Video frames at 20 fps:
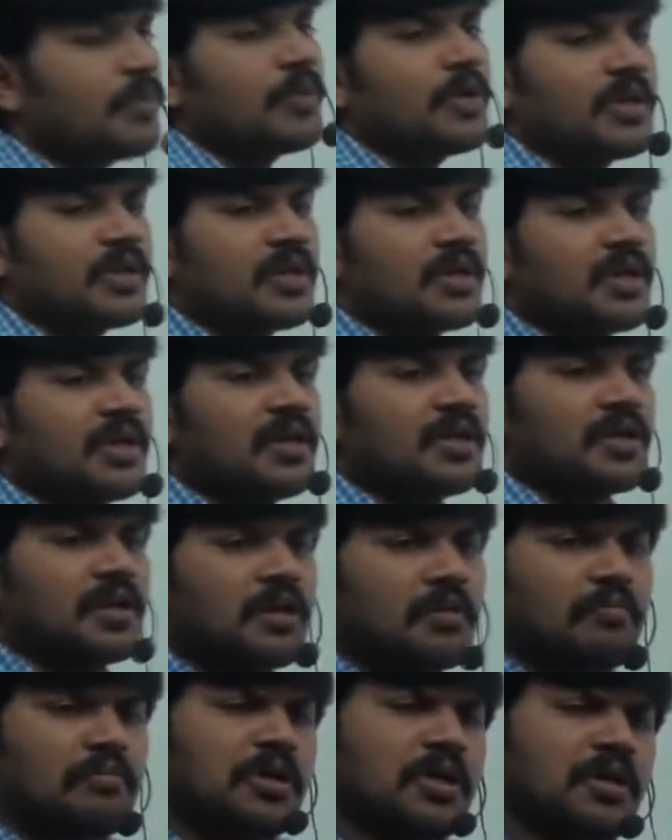people
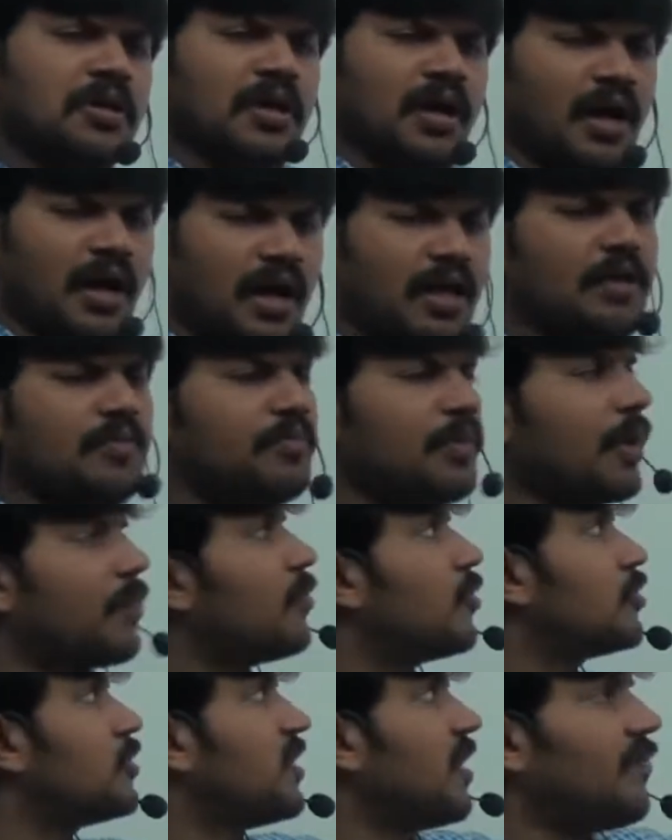created a big hype
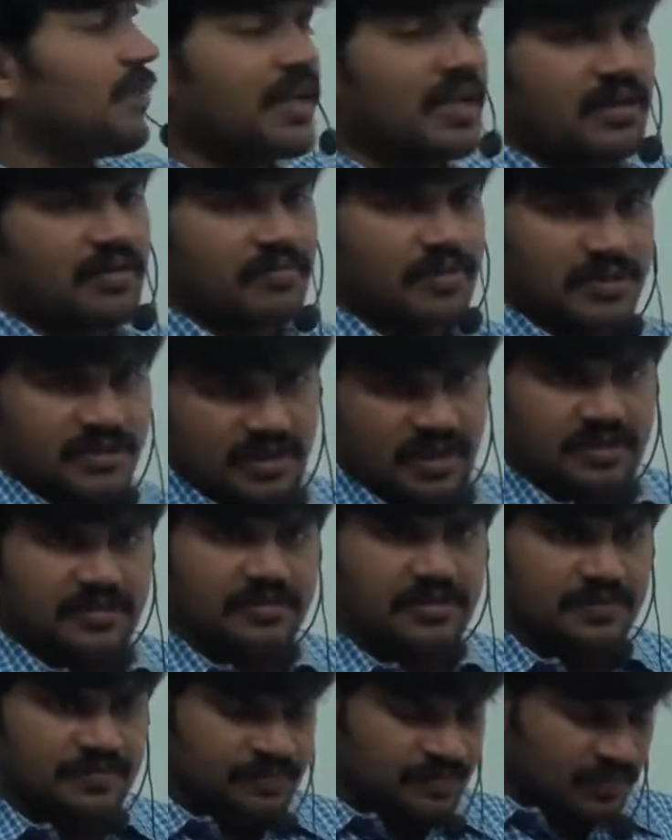about Java language,
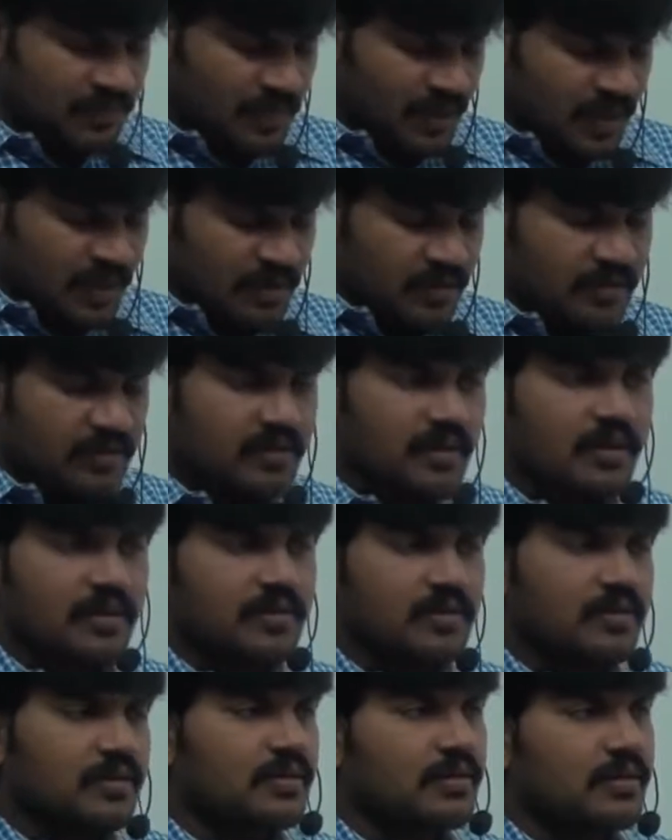right?
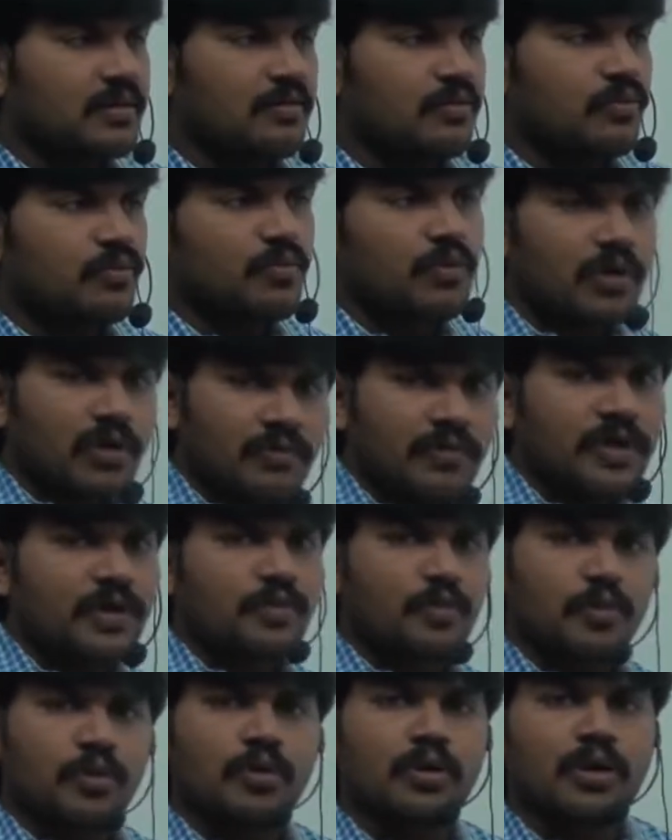Then
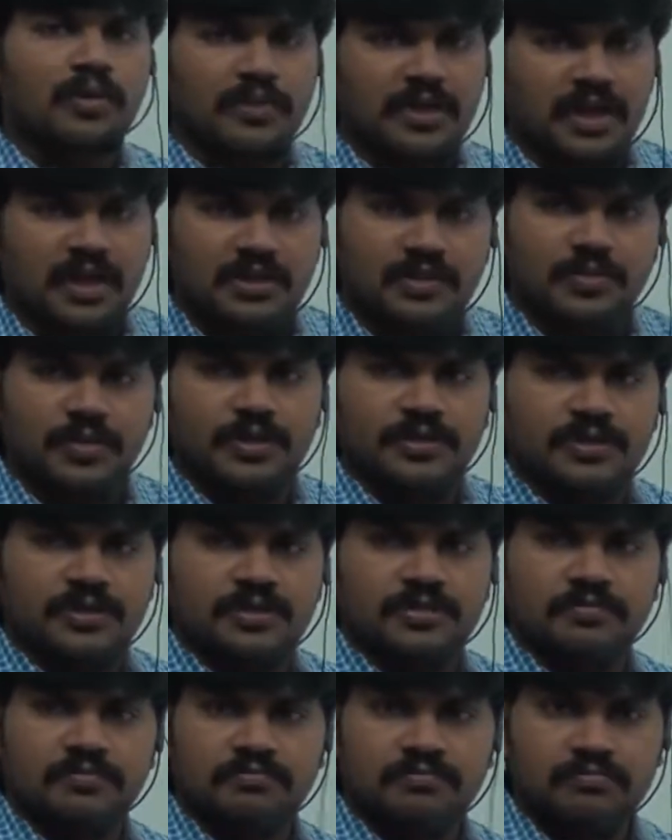worldwide programming
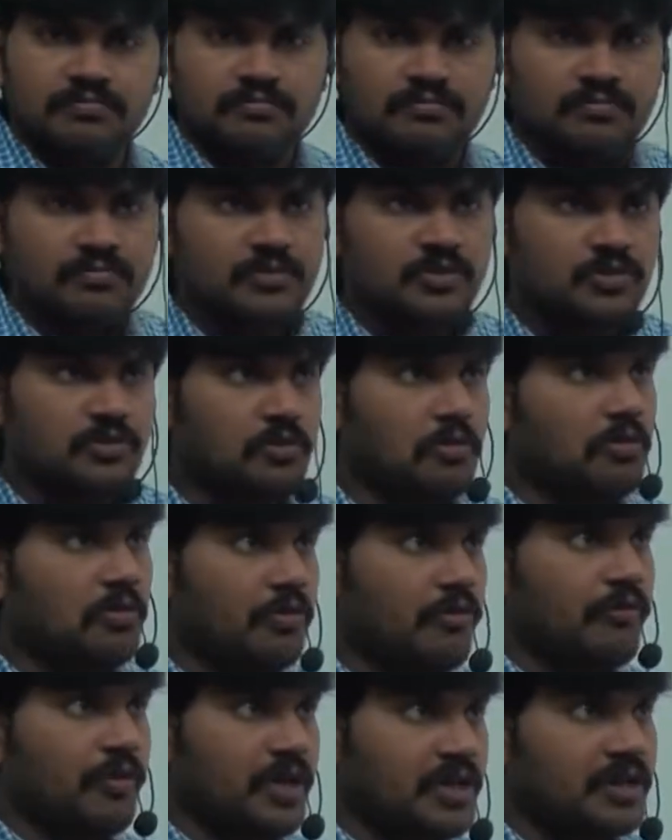experts
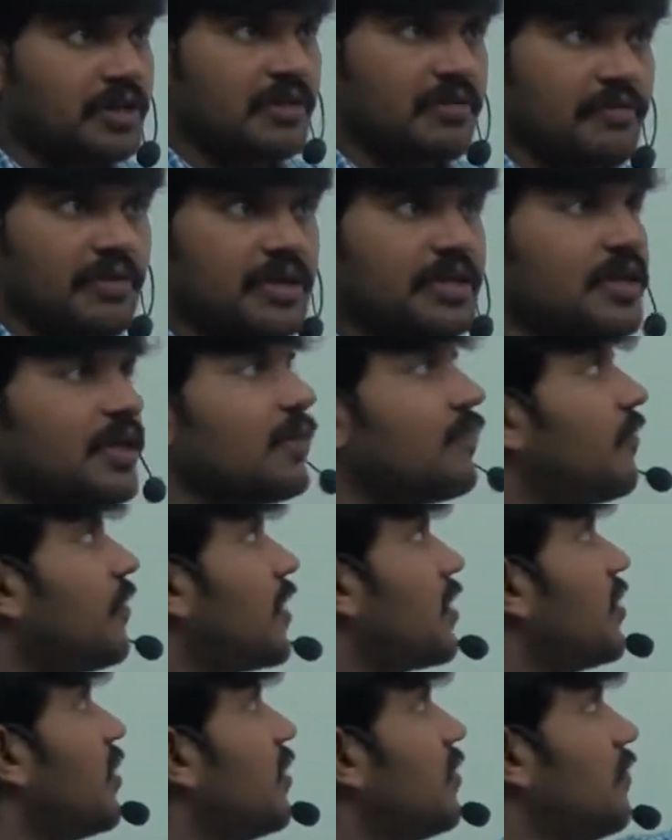so waited
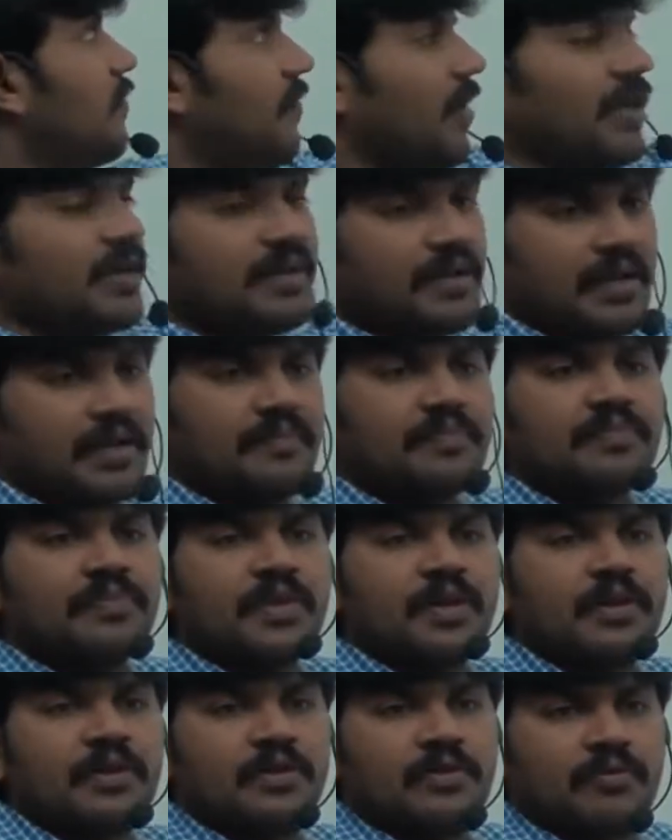for that fine day.
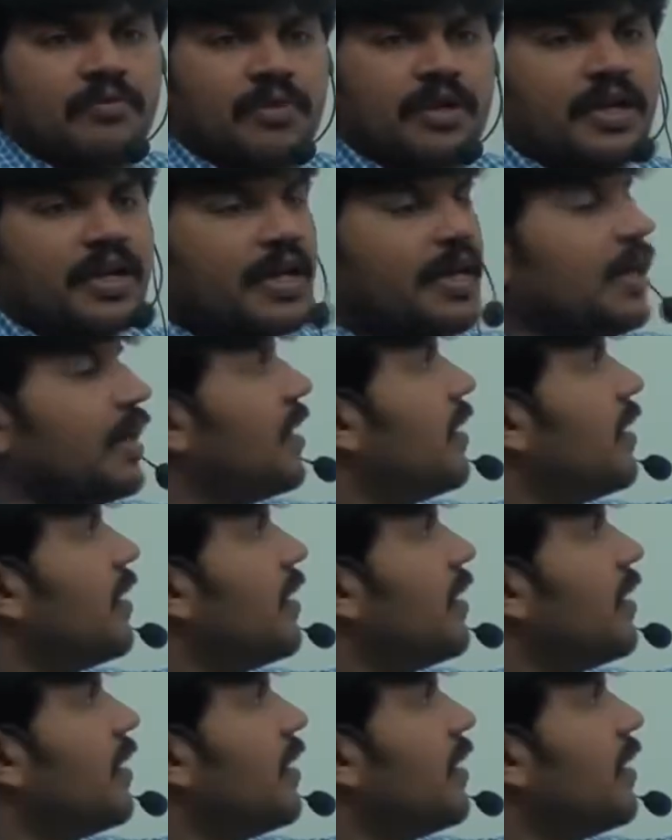One